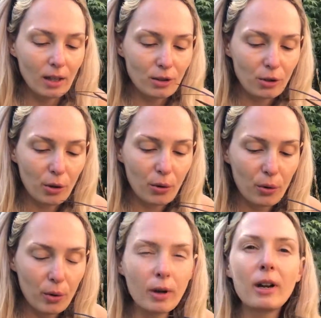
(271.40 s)

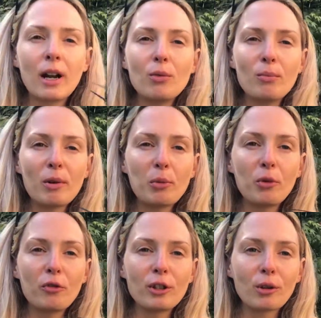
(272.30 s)
So Radu, my
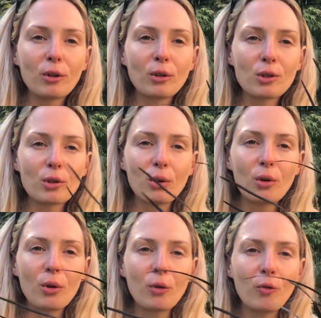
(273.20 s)
boyfriend,
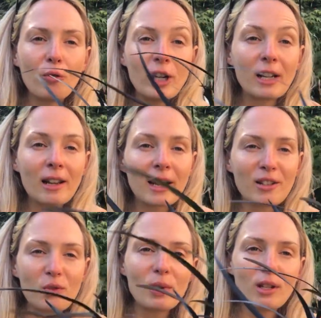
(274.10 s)
also really liked
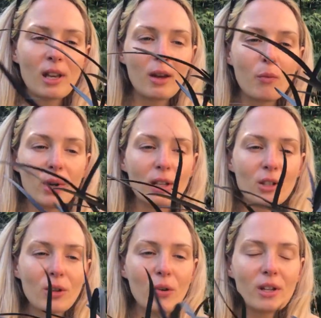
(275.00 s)
it when he
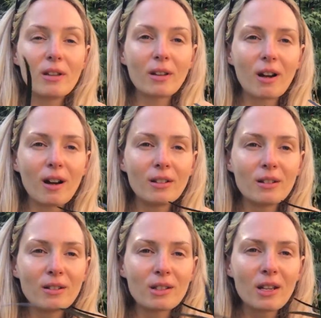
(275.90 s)
saw it in the
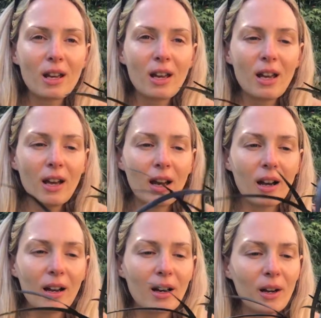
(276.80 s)
gardens,
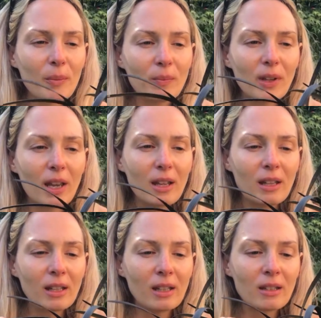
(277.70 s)
and
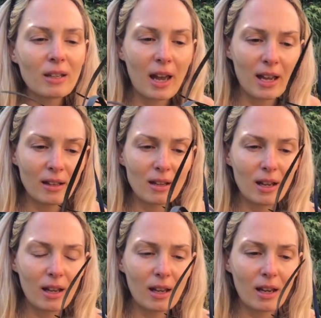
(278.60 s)
it had
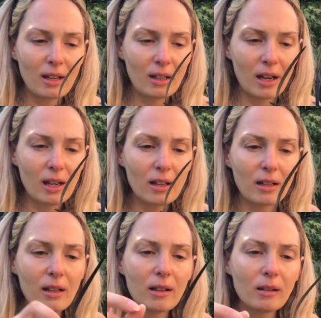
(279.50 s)
the
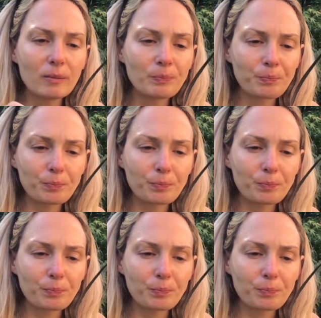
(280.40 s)
little